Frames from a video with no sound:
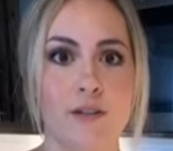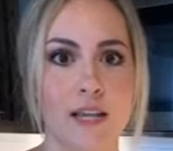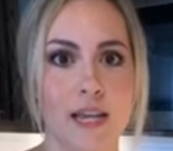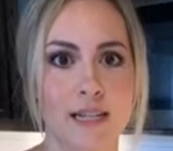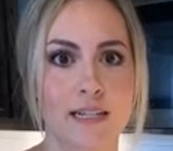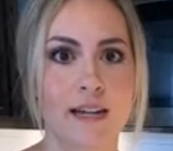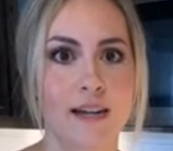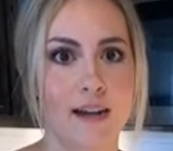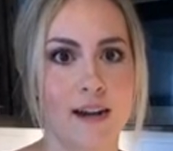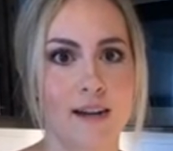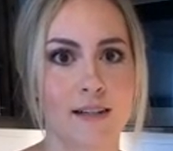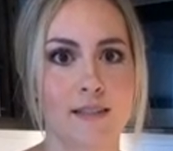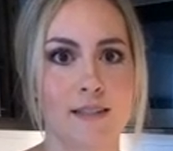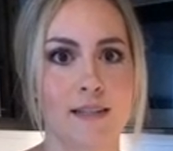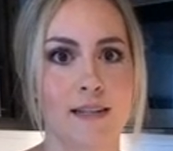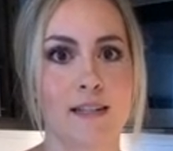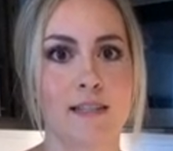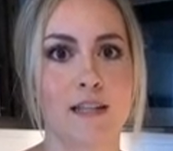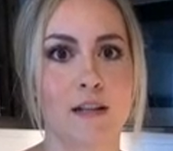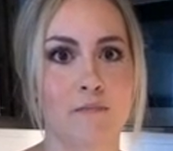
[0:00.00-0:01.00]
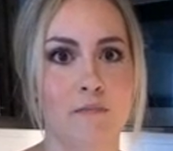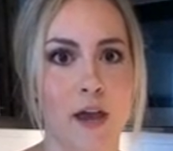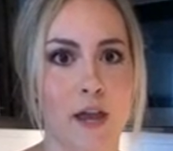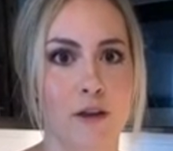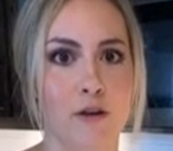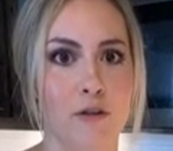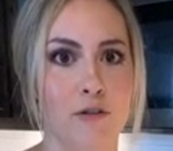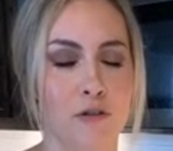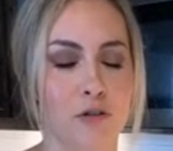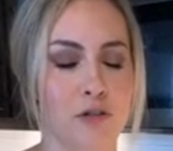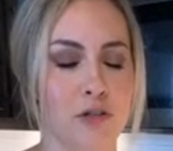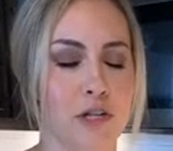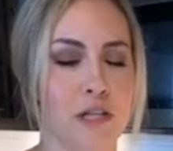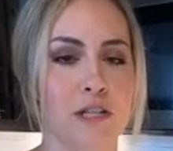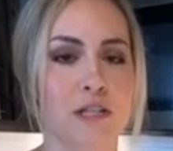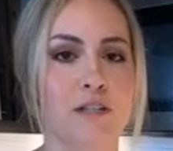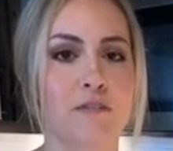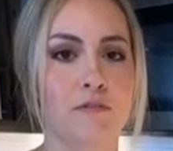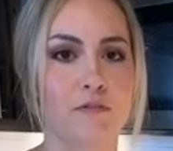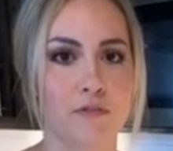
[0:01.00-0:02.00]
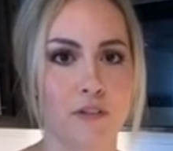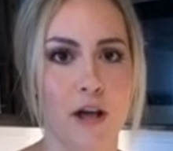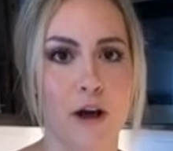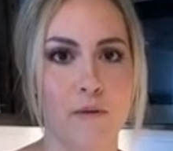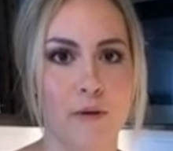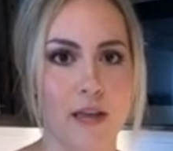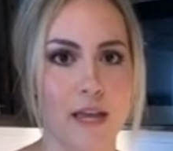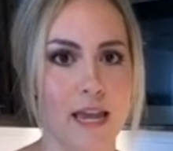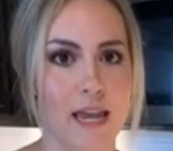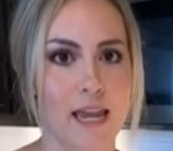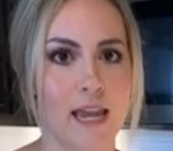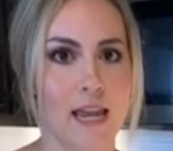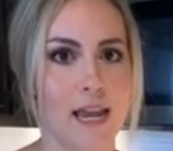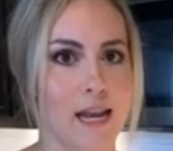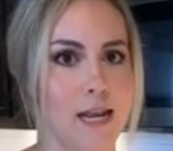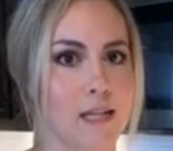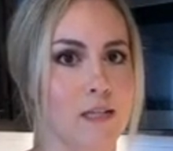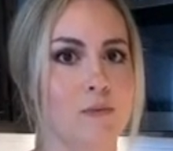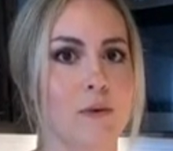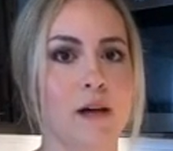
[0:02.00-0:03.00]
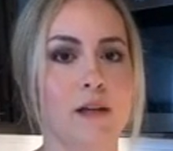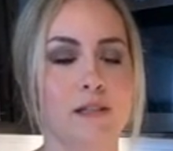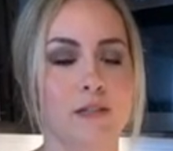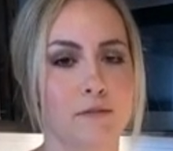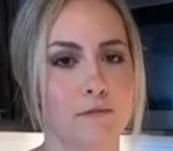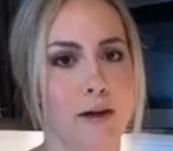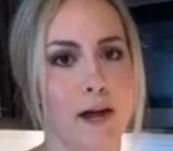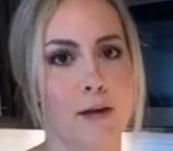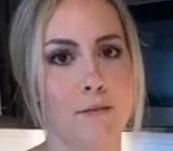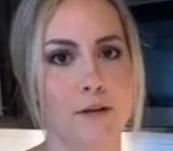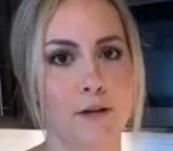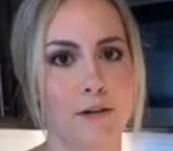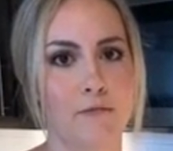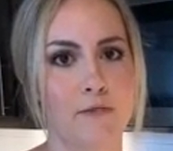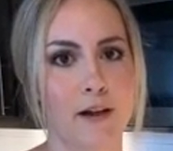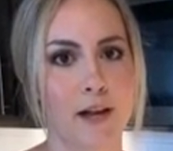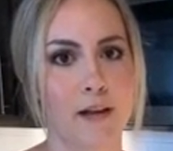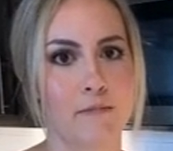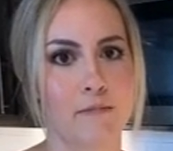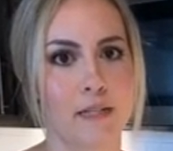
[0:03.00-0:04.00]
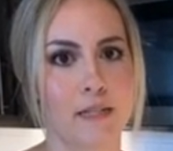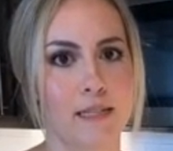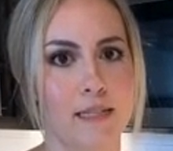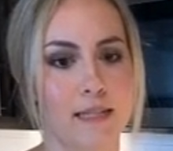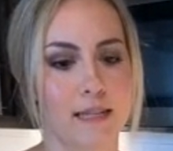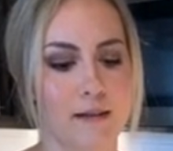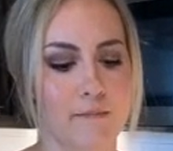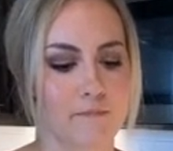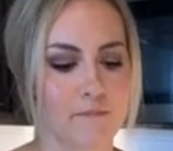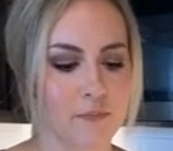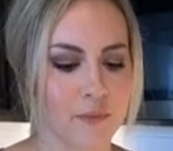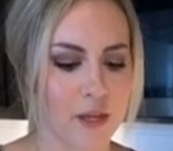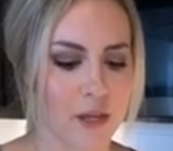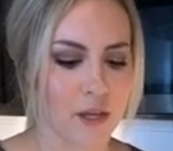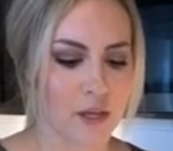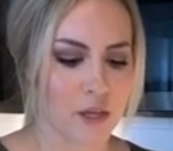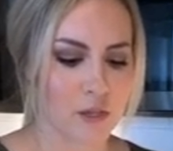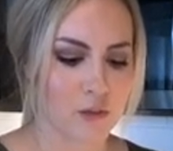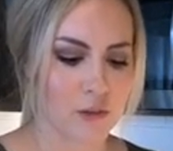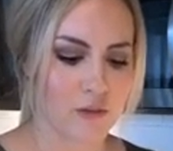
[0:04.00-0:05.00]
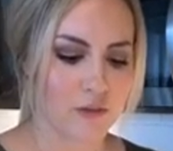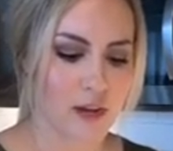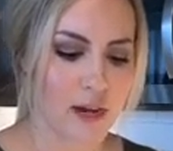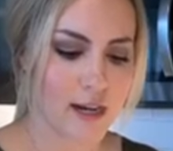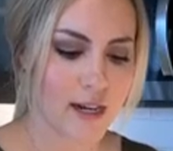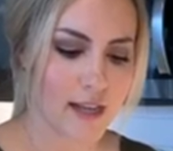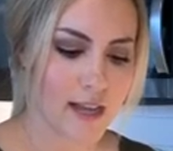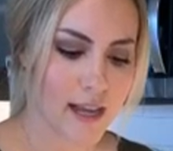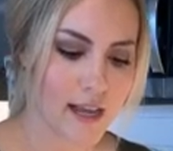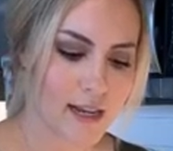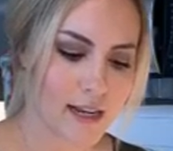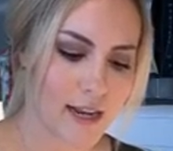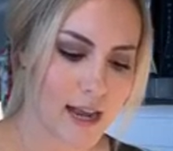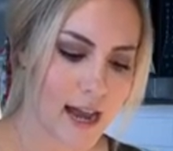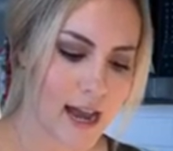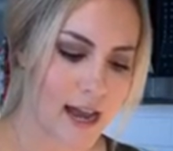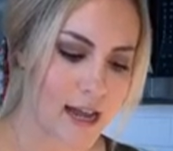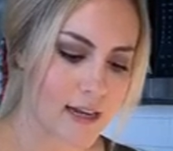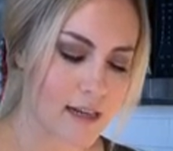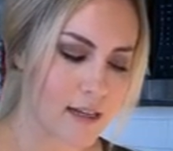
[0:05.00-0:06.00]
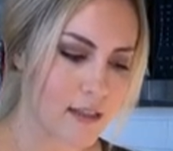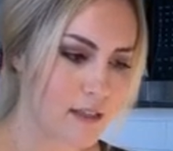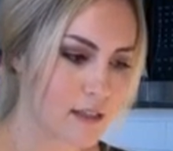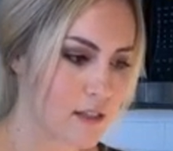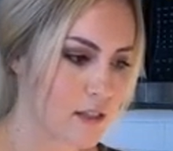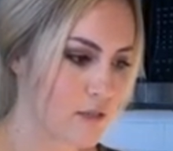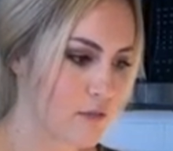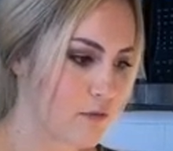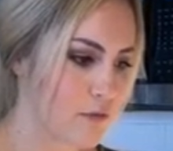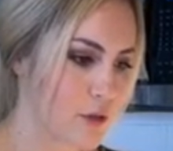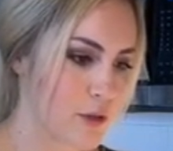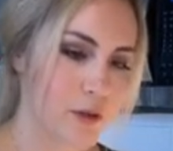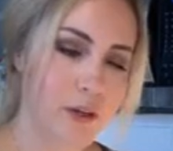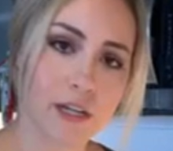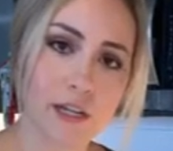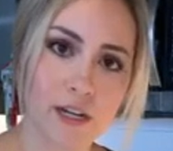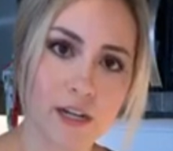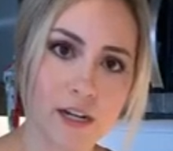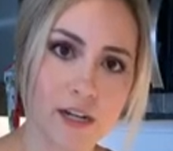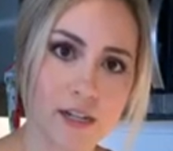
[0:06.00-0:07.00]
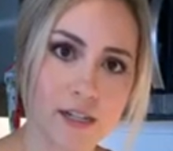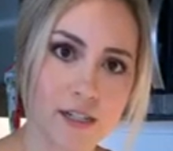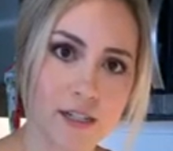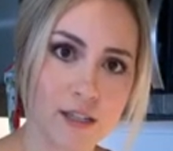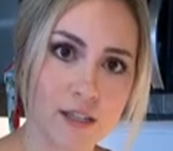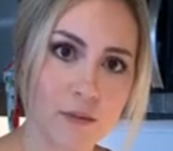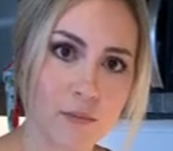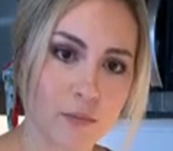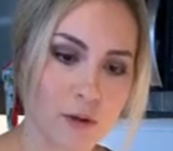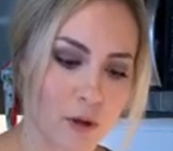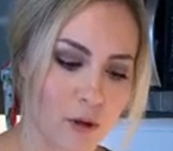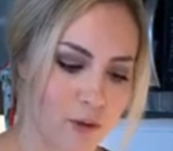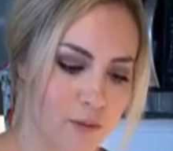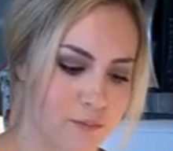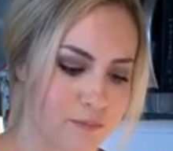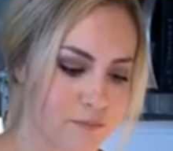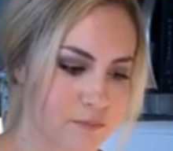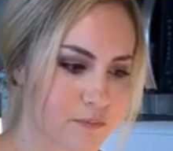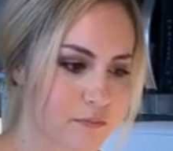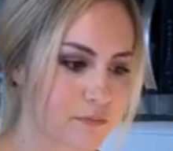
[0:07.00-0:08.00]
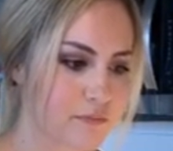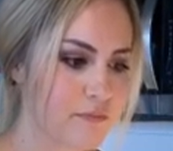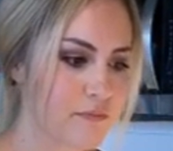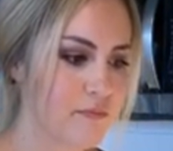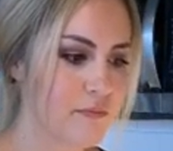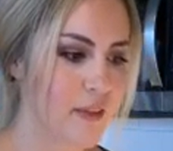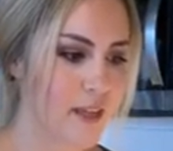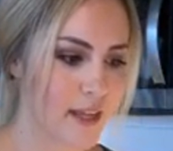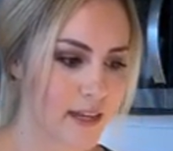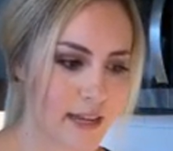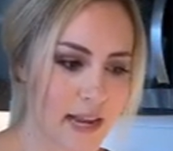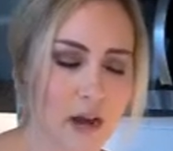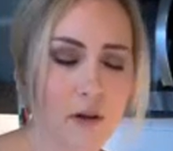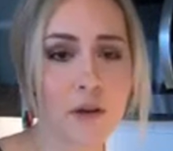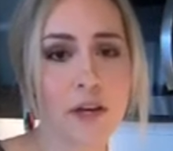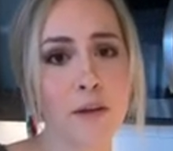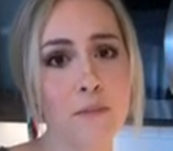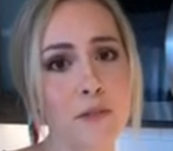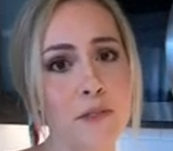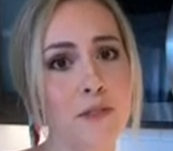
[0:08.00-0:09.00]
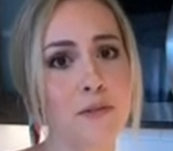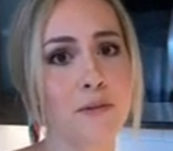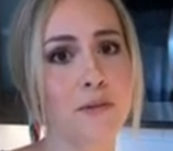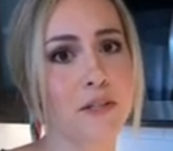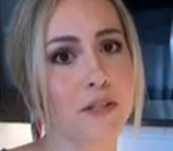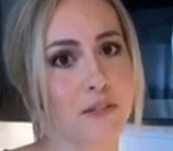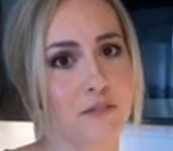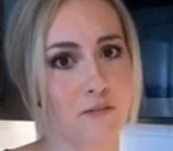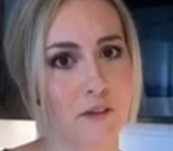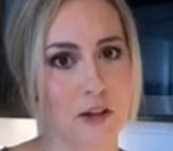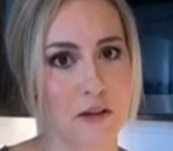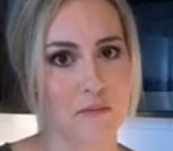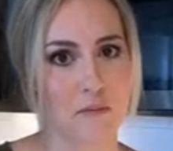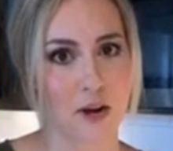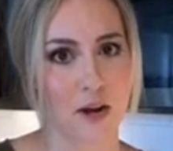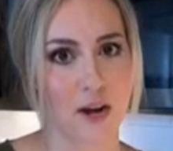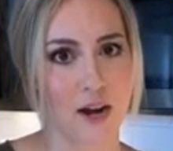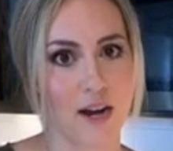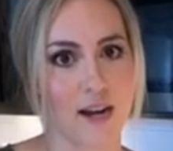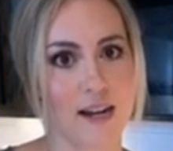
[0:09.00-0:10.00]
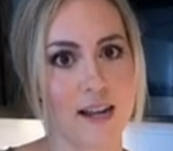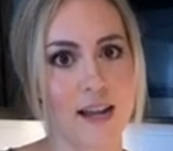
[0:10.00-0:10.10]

antioxidants and micronutrients flowing in, as well as fiber and vitamin C. So we've gone ahead and added this fruit here into the bowl. And now comes the really fun part.